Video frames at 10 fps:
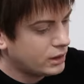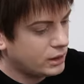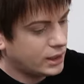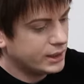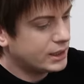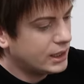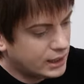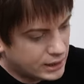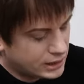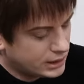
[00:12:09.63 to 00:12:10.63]
like
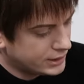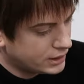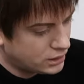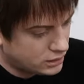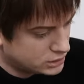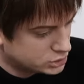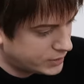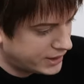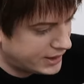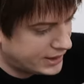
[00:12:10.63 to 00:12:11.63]
color and
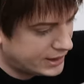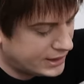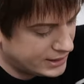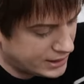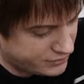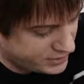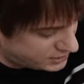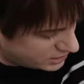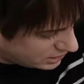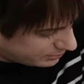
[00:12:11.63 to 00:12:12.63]
hardware and
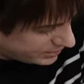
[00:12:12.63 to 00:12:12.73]
everything?